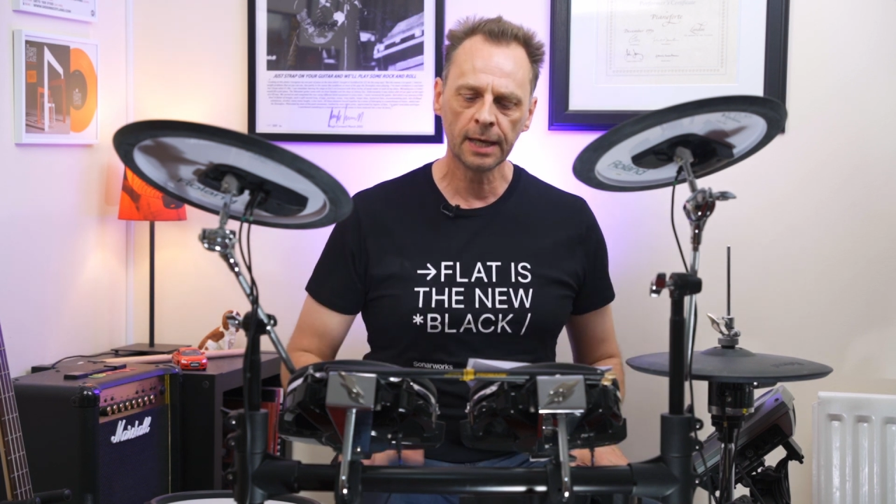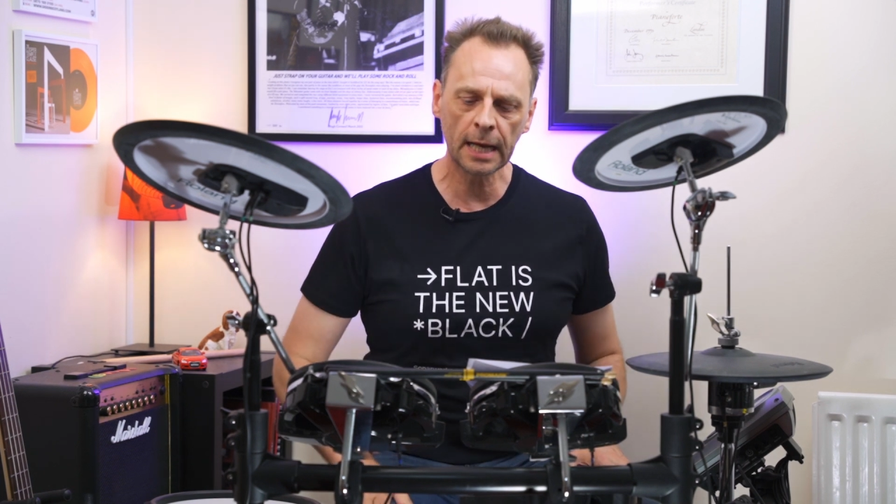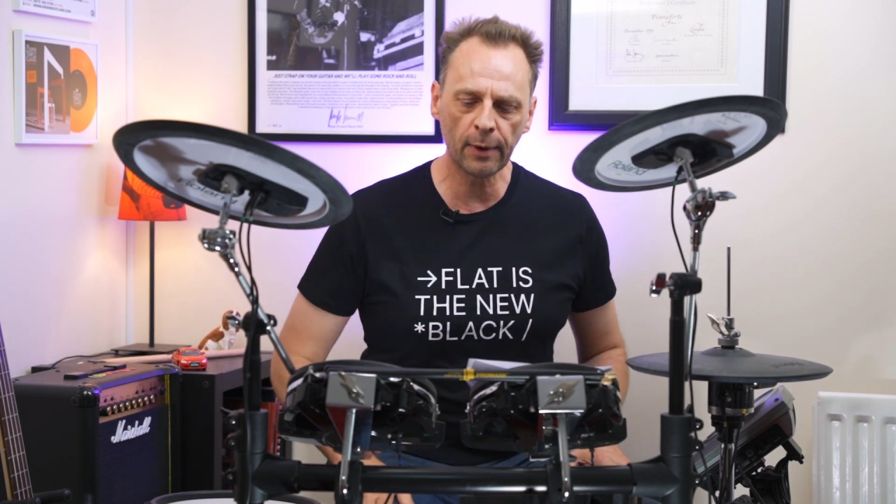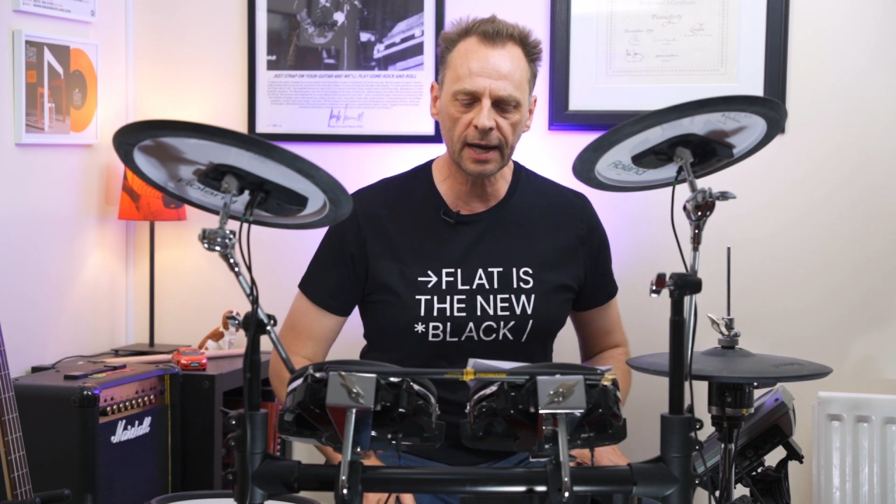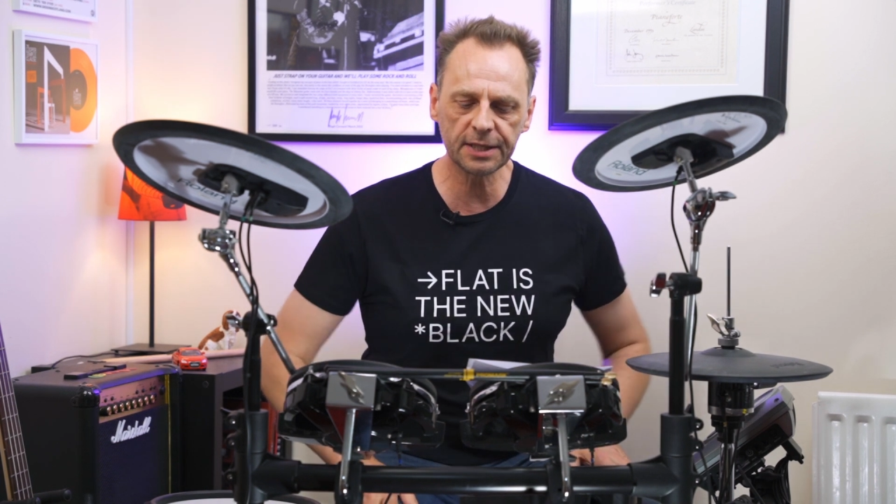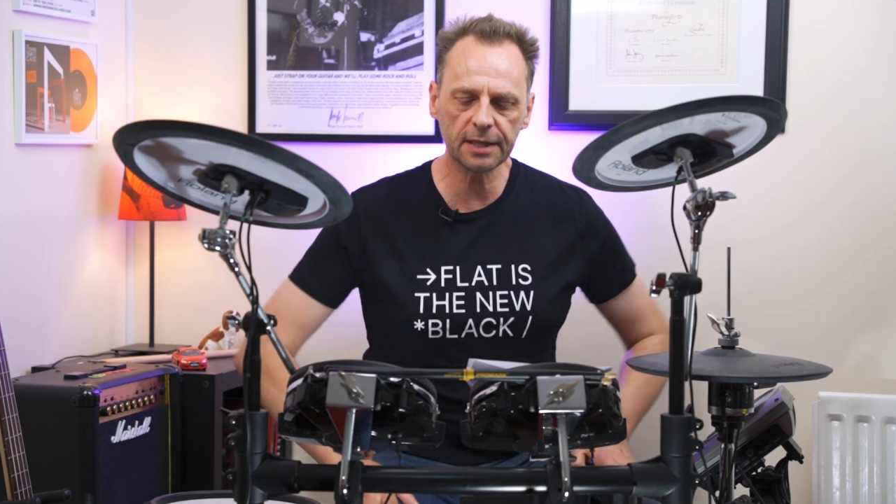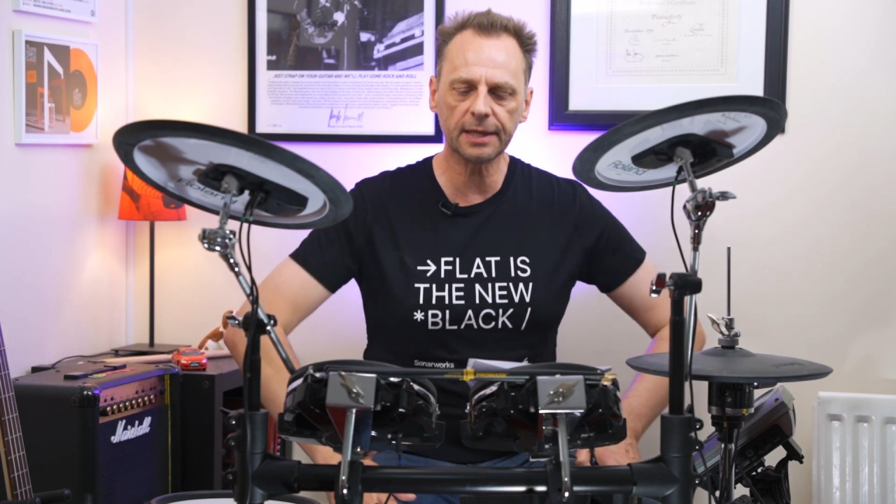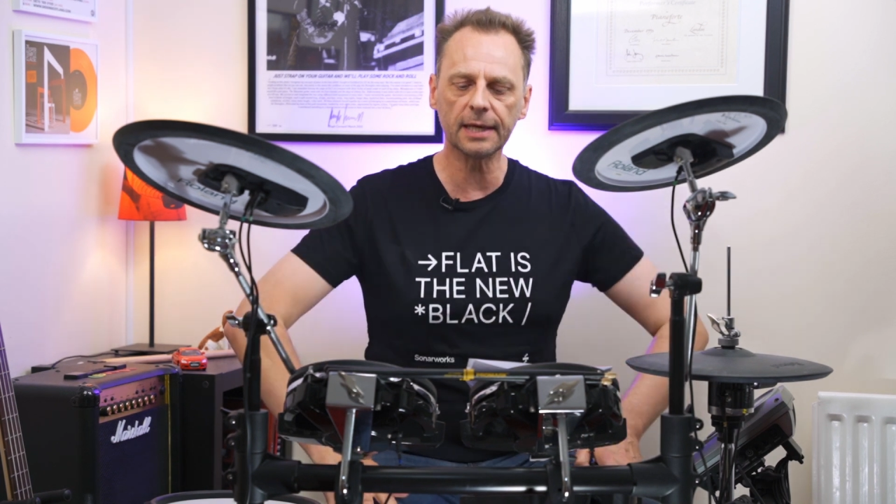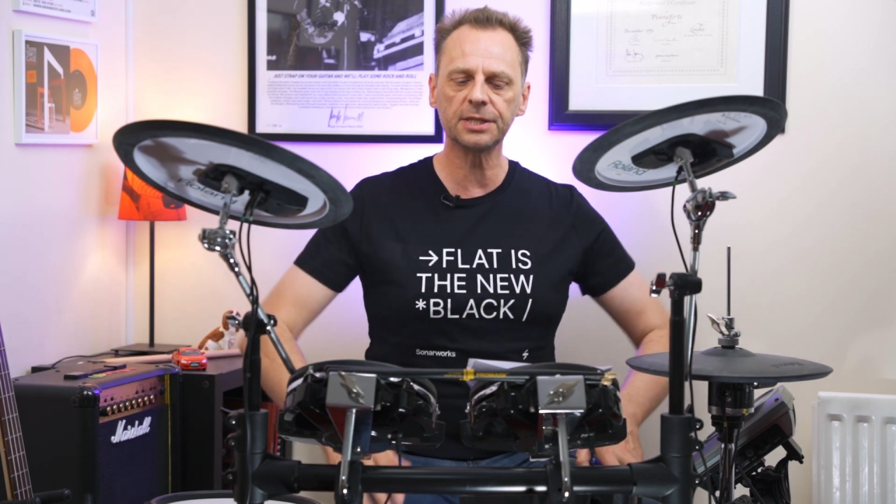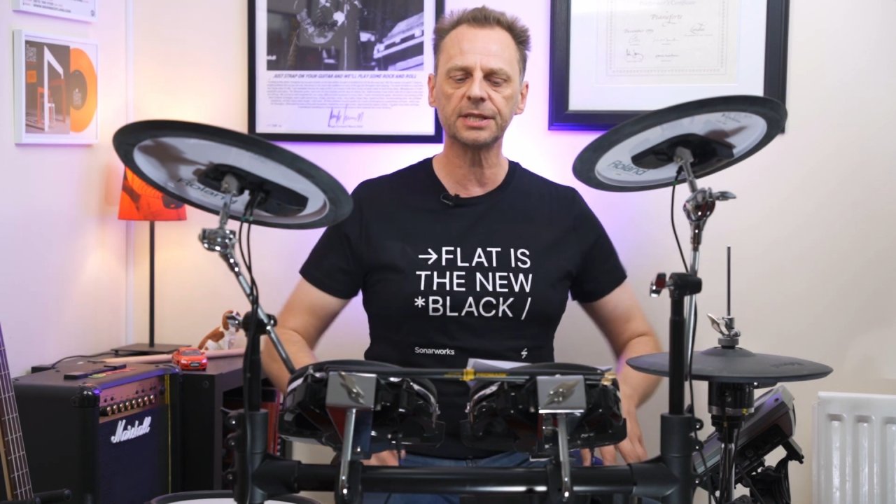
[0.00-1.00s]
Now I did
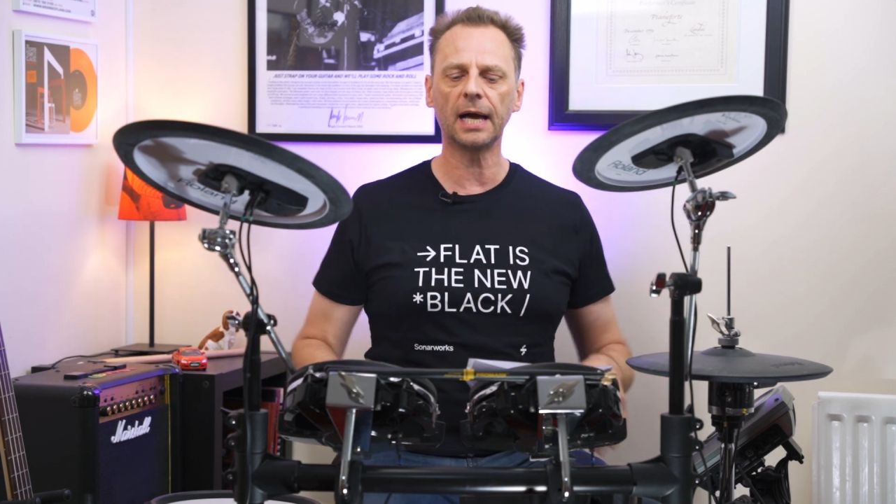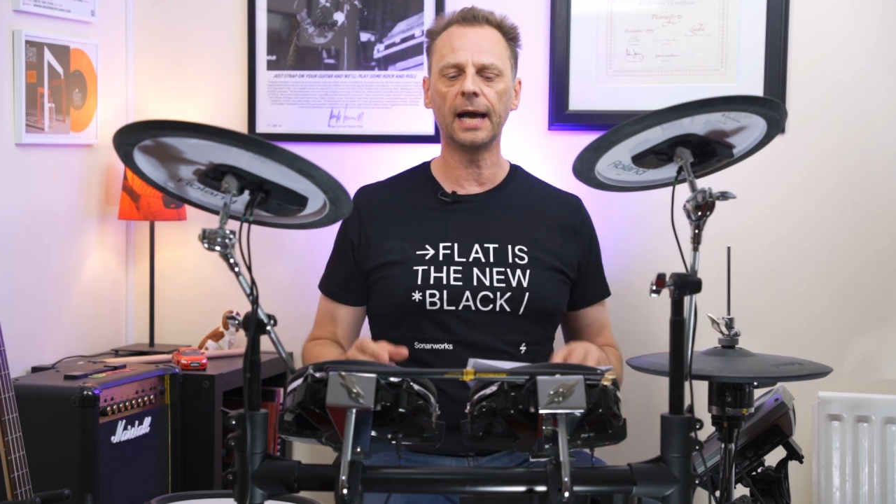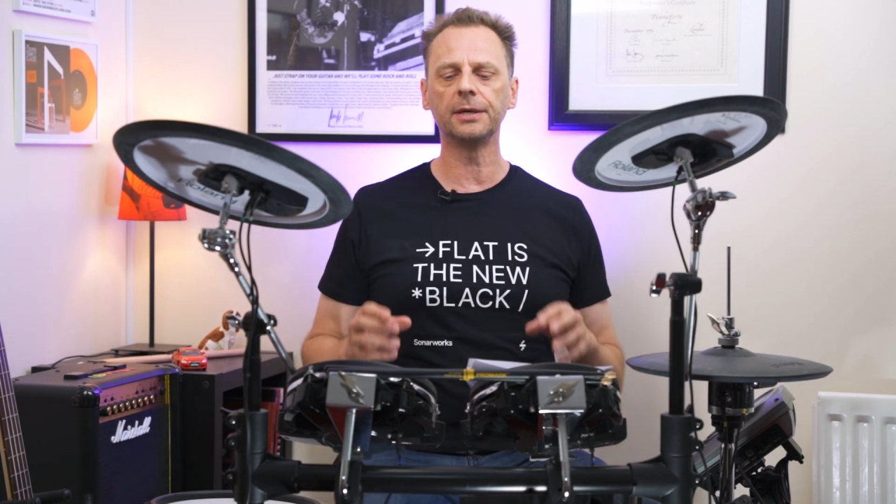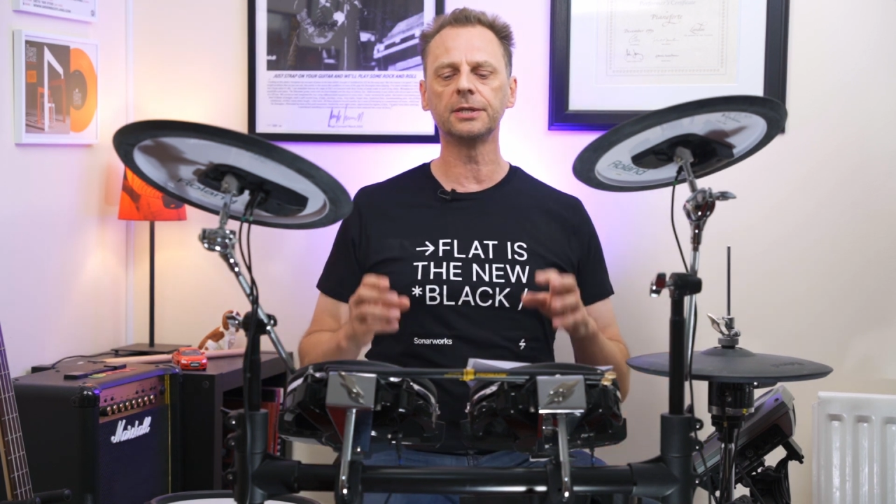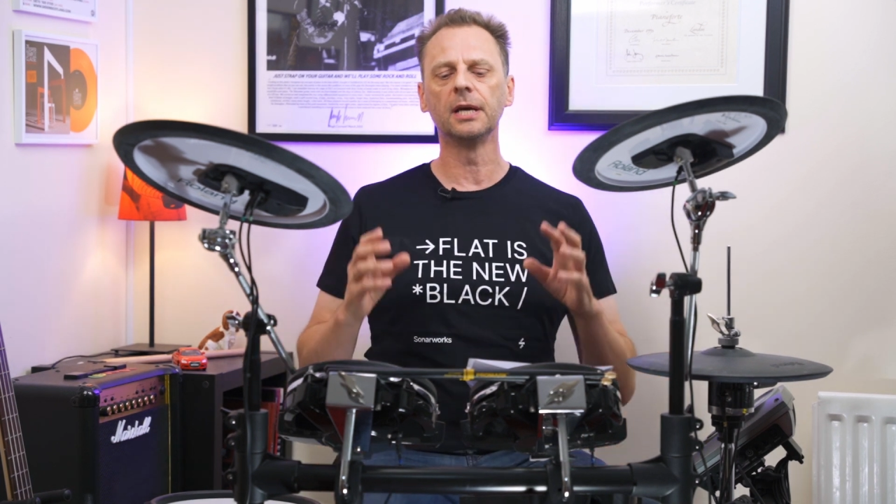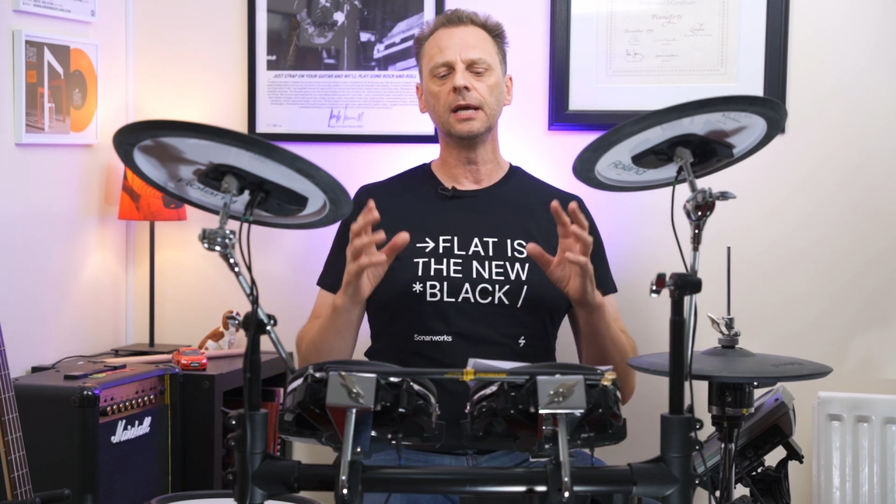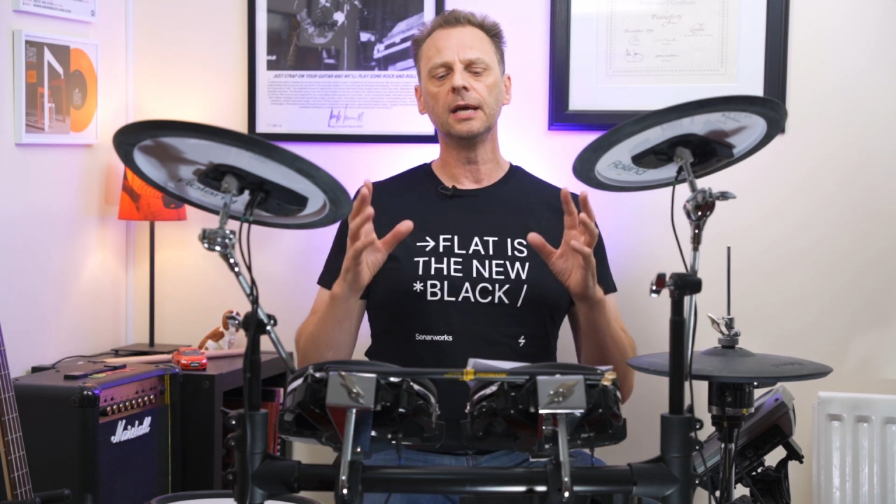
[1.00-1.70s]
this, and